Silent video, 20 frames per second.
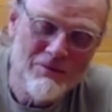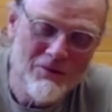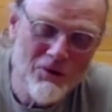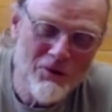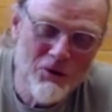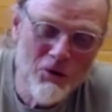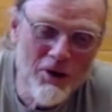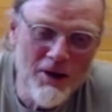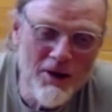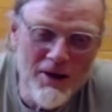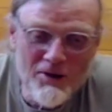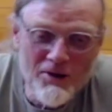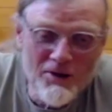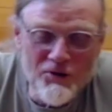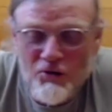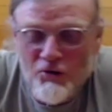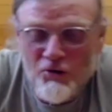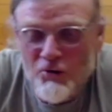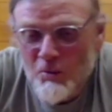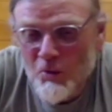30
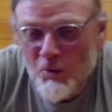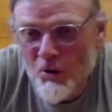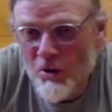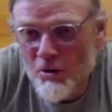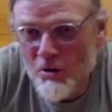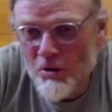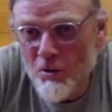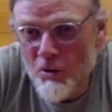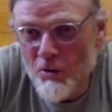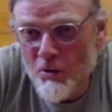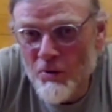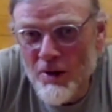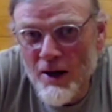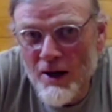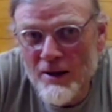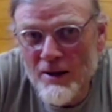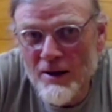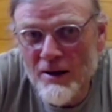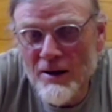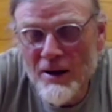inches or more growth
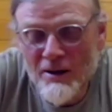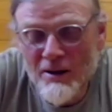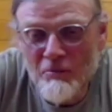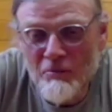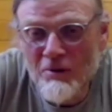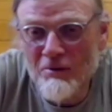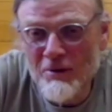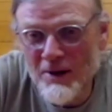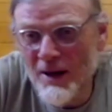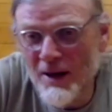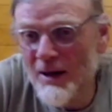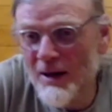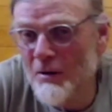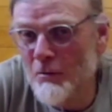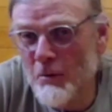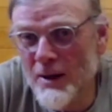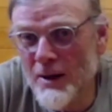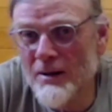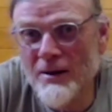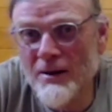on it, and we had a
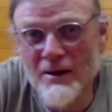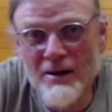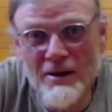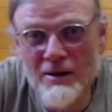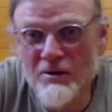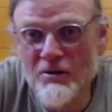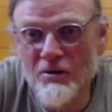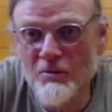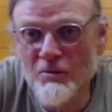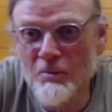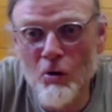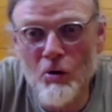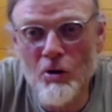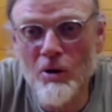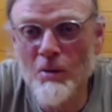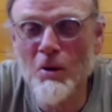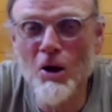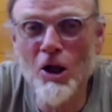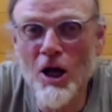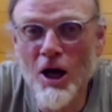wind and it just broke
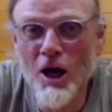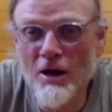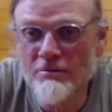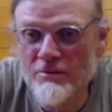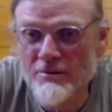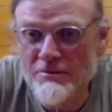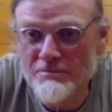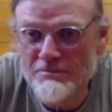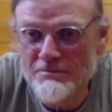them all off.